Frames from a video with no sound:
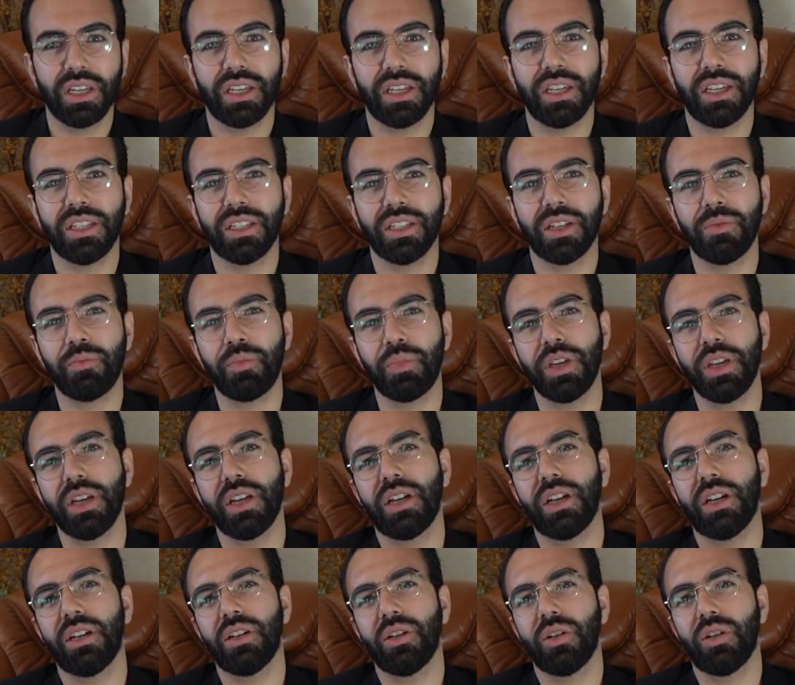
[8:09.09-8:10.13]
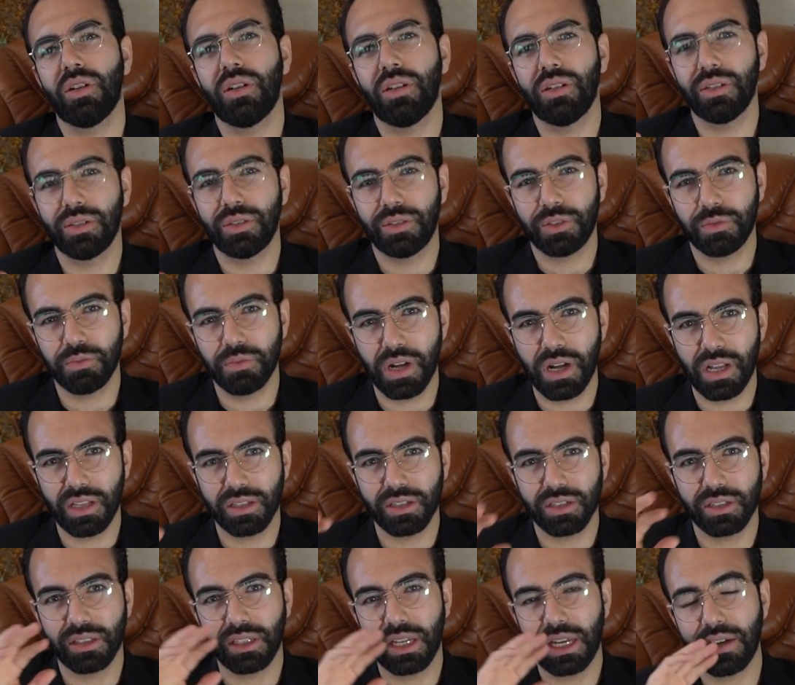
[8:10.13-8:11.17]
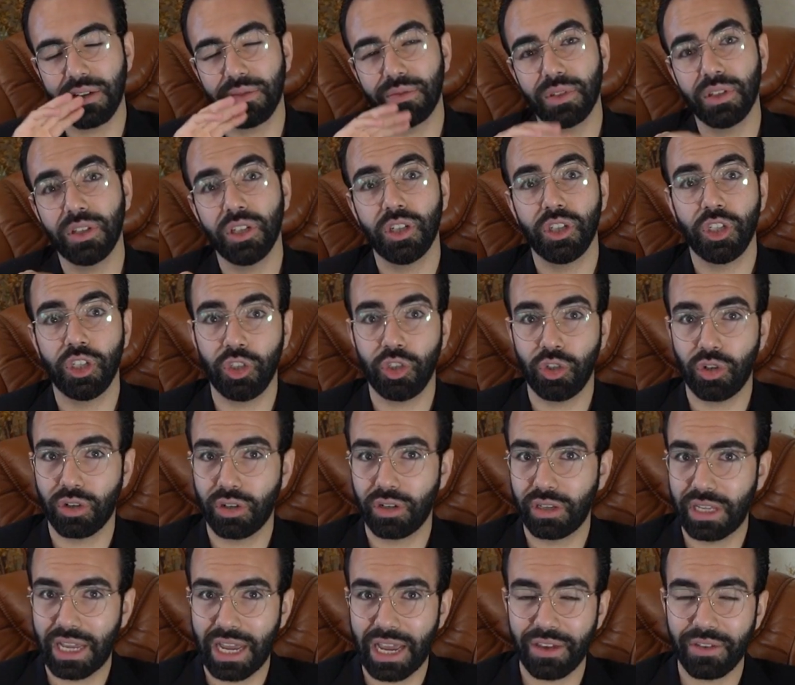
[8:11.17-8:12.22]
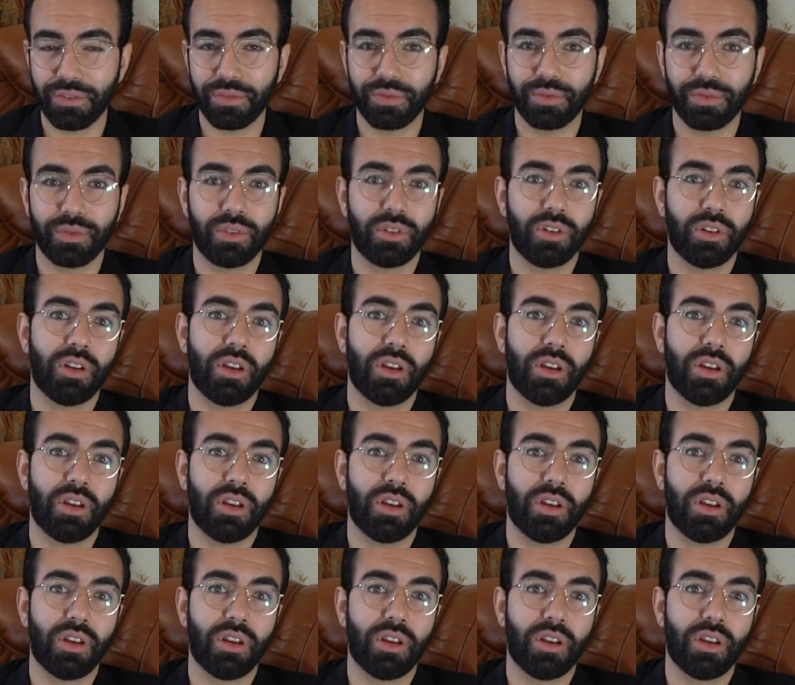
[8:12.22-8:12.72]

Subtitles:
in a bigger or smaller level in your life,